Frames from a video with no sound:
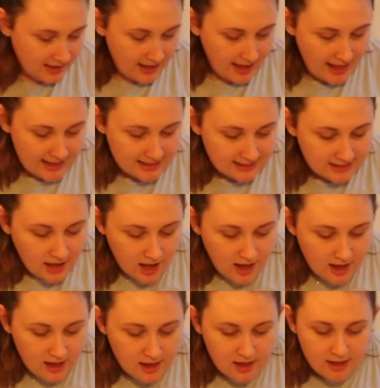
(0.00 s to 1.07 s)
I
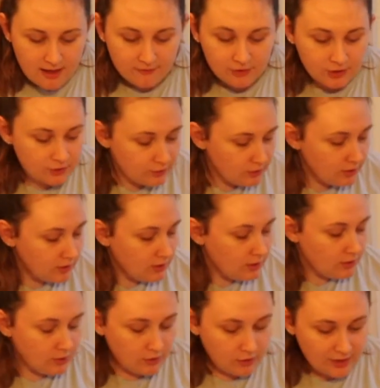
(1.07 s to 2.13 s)
love you
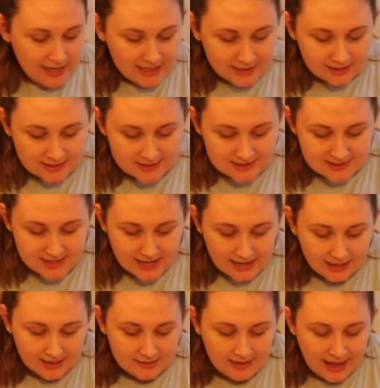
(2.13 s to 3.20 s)
when you're
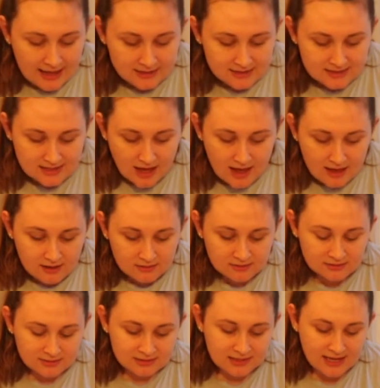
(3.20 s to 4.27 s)
singing that
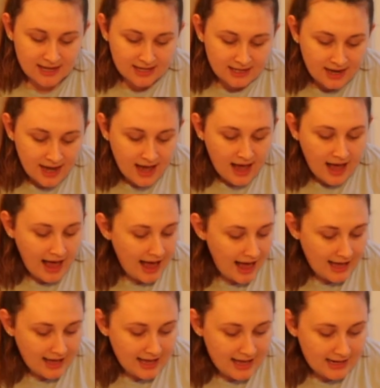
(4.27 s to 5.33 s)
song, and
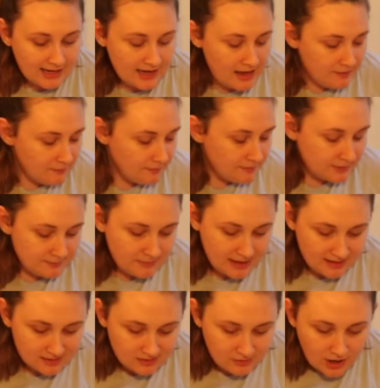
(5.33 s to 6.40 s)
I got a lump in
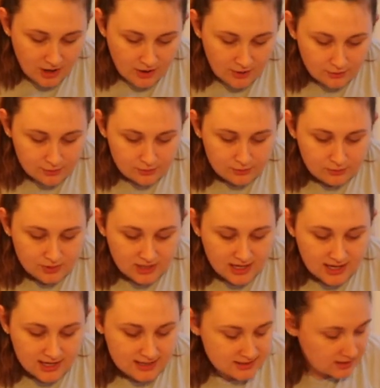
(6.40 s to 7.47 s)
my throat
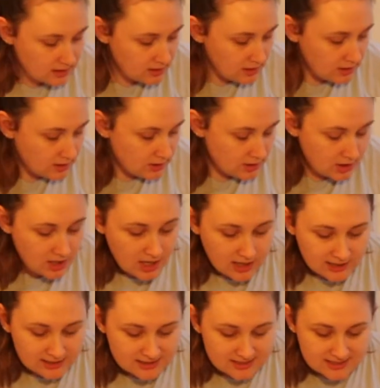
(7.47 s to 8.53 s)
'cause you're
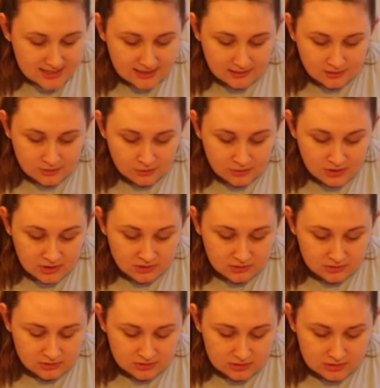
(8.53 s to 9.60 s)
gonna sing the
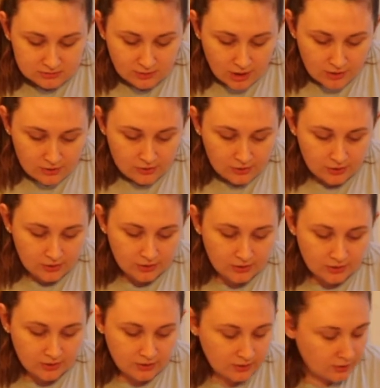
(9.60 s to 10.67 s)
words
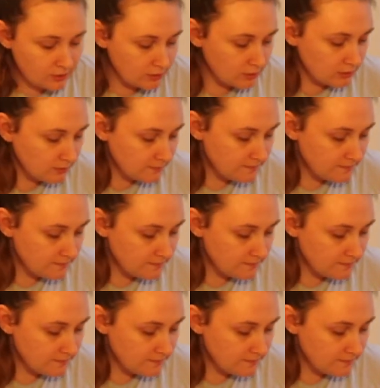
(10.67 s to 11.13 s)
wrong.